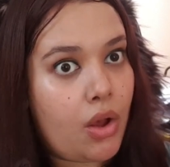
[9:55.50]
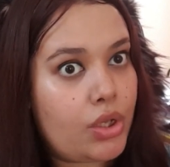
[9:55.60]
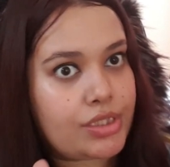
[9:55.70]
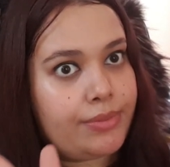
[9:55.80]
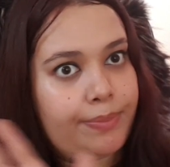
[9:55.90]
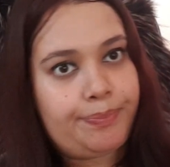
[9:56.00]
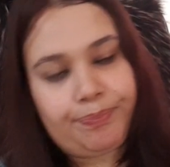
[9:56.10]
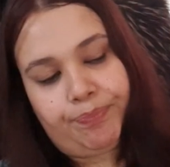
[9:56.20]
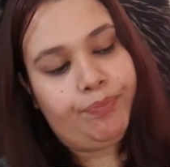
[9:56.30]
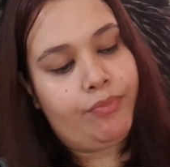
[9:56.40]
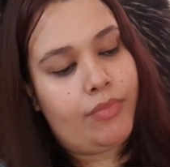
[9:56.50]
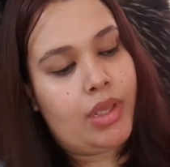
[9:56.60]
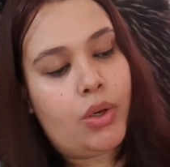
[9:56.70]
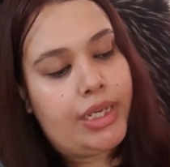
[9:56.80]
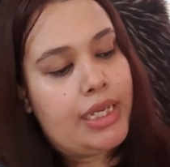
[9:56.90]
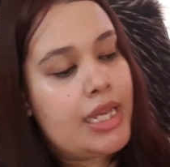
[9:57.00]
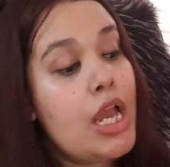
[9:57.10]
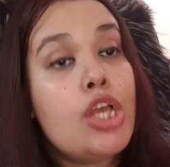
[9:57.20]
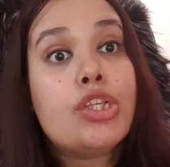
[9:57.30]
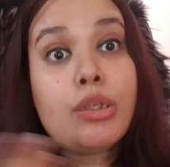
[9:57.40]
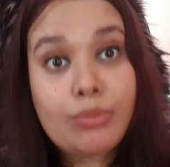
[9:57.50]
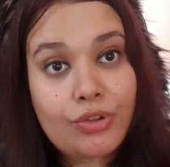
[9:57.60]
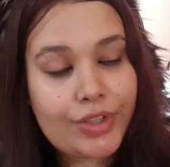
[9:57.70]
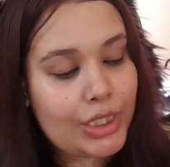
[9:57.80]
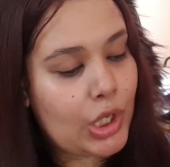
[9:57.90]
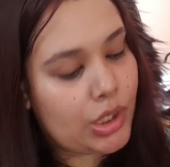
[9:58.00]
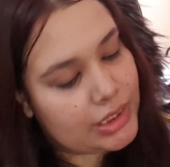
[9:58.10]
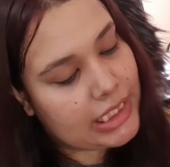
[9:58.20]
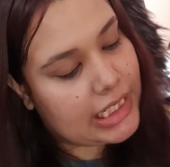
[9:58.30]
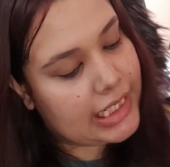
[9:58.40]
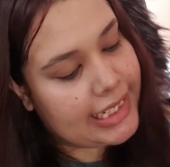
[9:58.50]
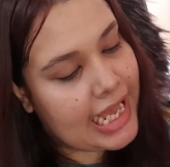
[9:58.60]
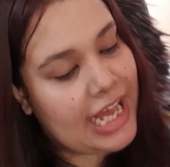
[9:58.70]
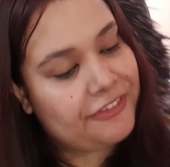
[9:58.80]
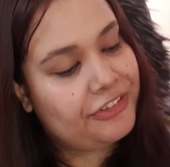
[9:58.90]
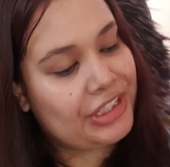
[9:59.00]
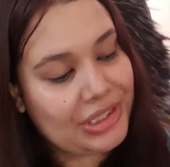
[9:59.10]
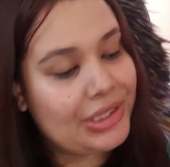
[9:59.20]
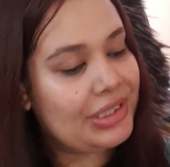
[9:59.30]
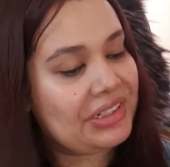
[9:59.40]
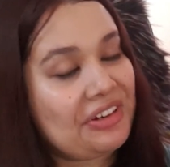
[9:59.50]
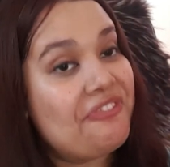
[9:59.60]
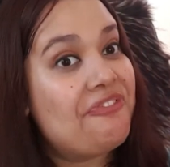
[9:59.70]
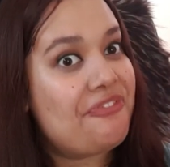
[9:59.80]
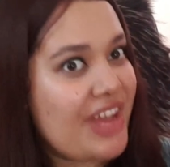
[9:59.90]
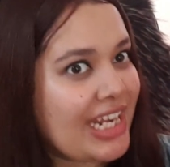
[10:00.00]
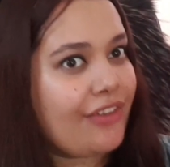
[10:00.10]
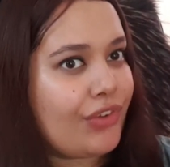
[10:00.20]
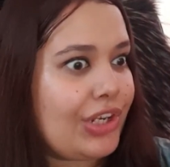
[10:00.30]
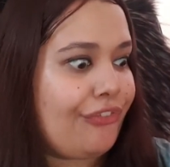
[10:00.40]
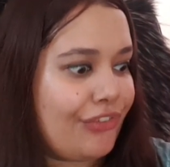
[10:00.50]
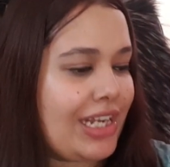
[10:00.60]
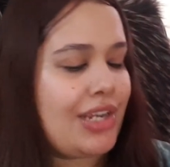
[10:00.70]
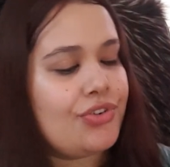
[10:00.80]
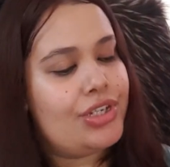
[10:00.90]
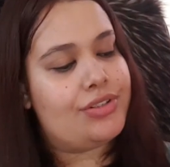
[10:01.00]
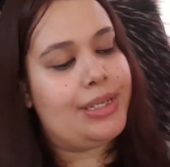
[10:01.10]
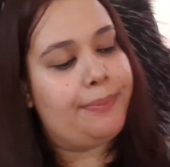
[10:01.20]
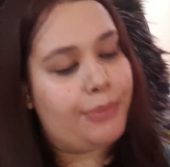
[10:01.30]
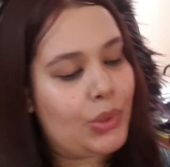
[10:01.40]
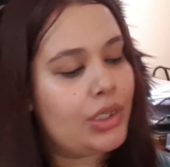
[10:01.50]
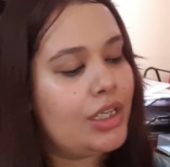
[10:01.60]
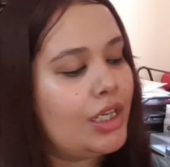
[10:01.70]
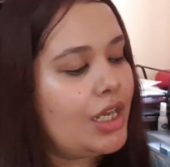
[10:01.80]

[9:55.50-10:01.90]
awesome. Okay, So moving on, I have here a very interesting book.